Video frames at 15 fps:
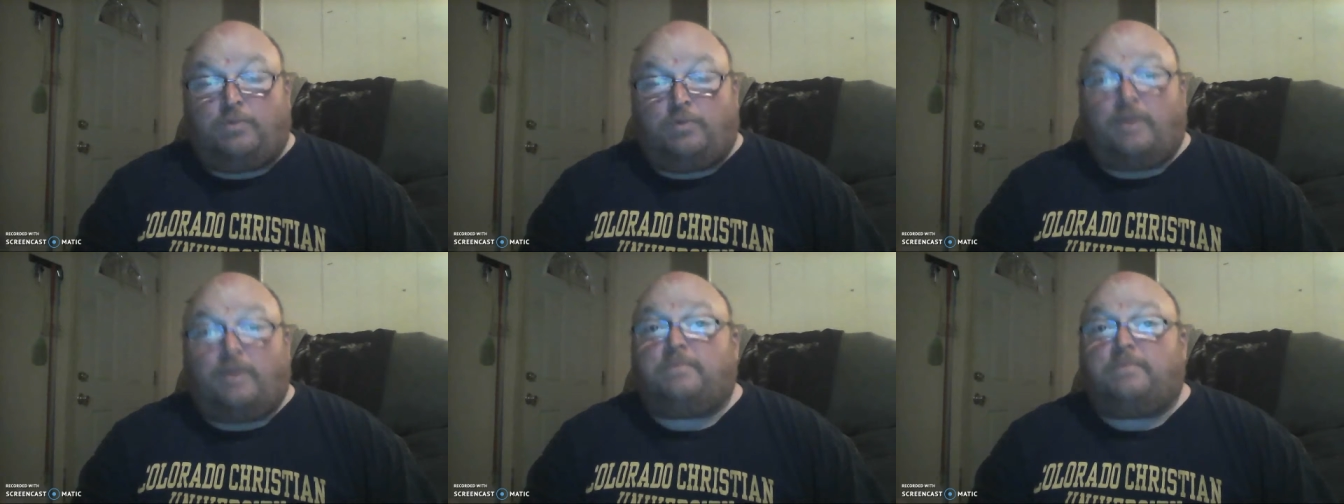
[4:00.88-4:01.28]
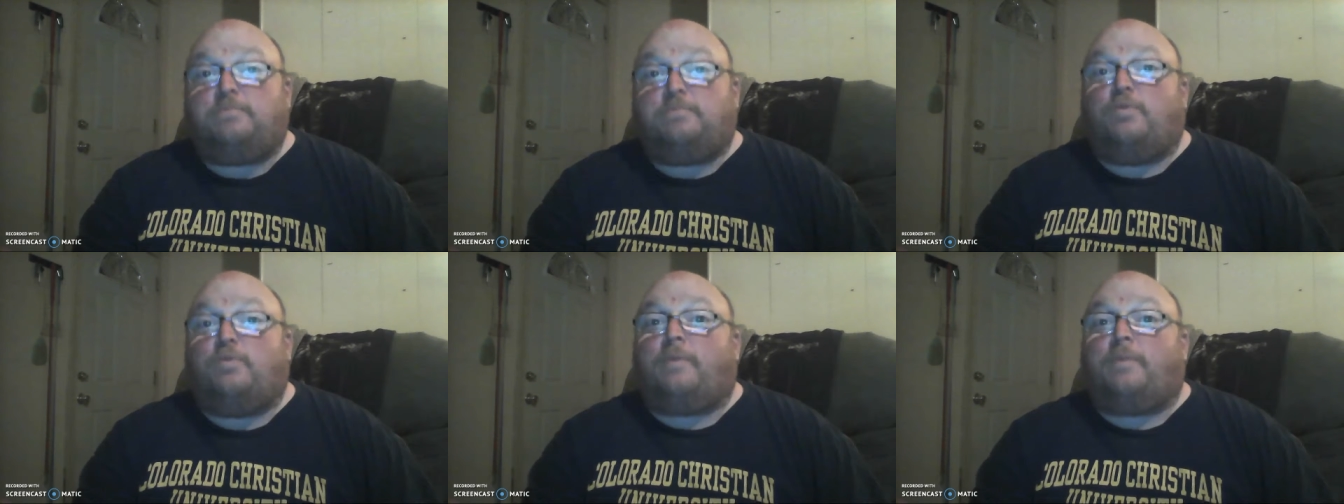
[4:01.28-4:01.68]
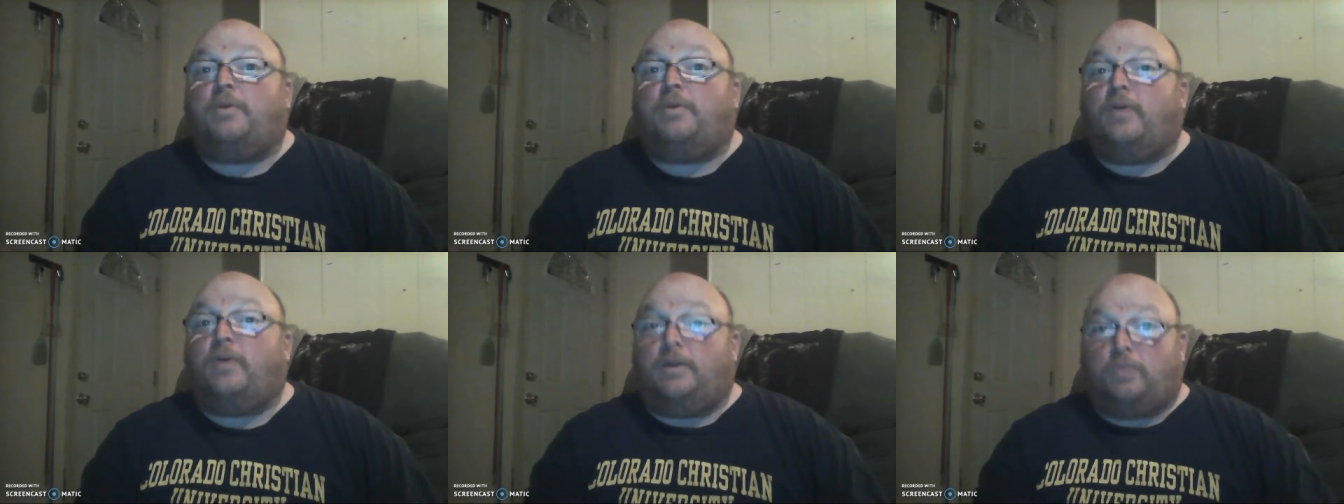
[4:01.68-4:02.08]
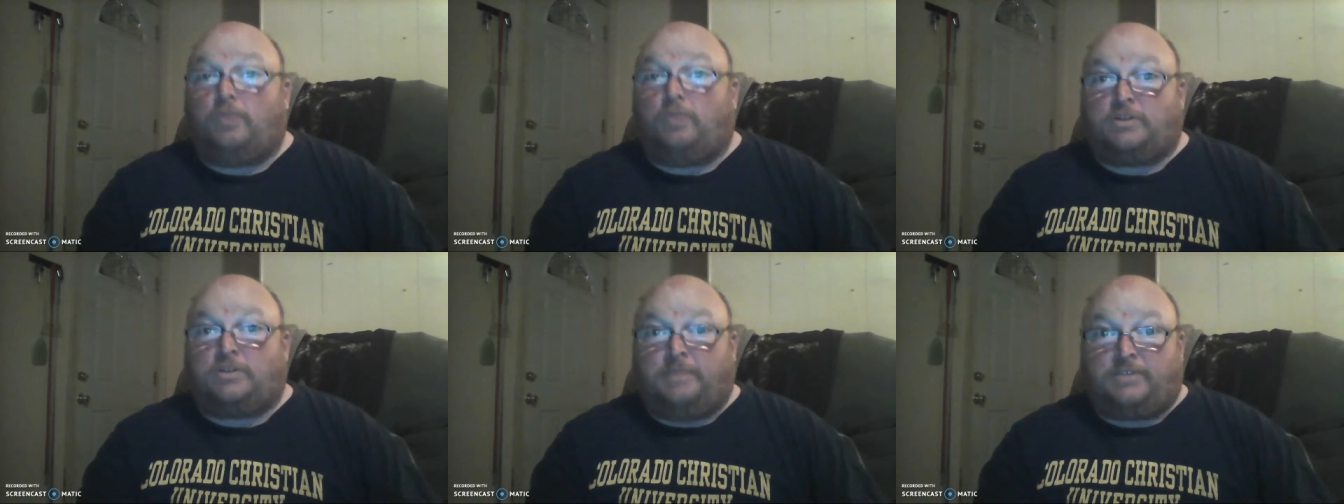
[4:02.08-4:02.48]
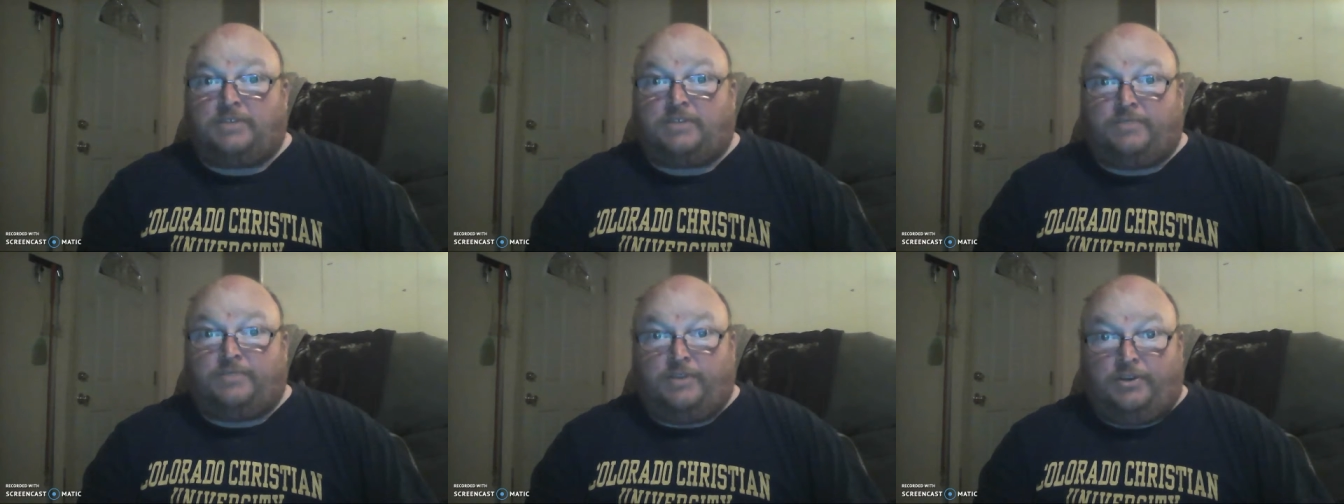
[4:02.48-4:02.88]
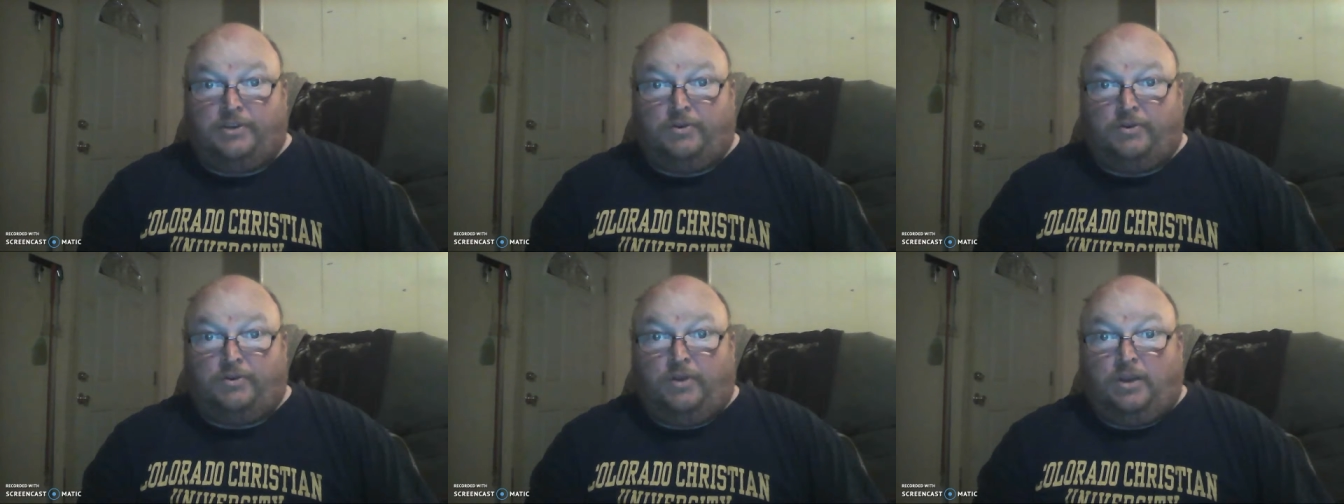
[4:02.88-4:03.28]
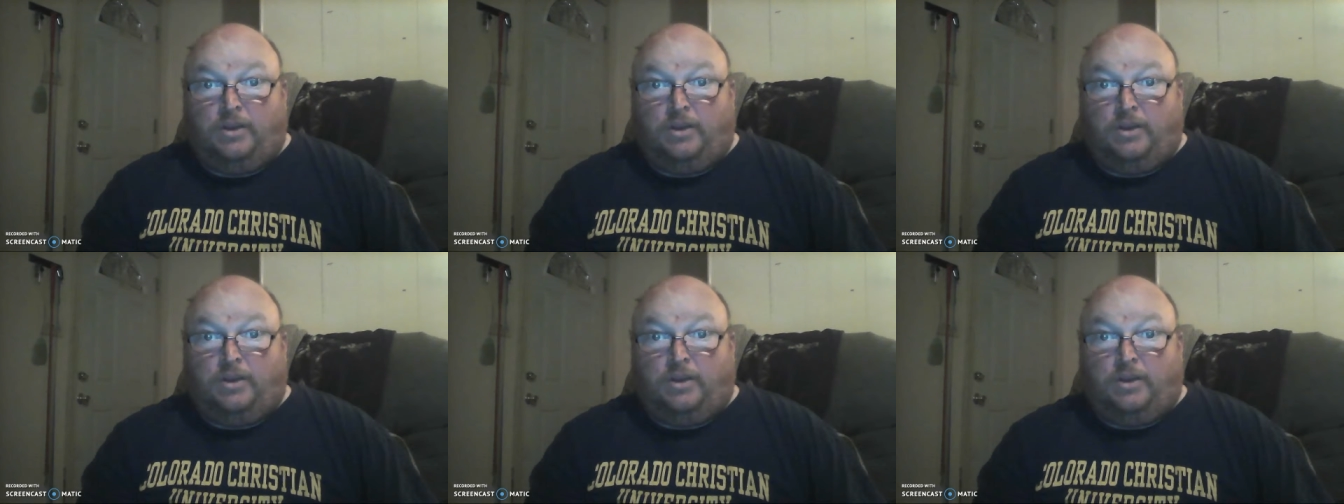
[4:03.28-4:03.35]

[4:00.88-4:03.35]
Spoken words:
what program works best for you.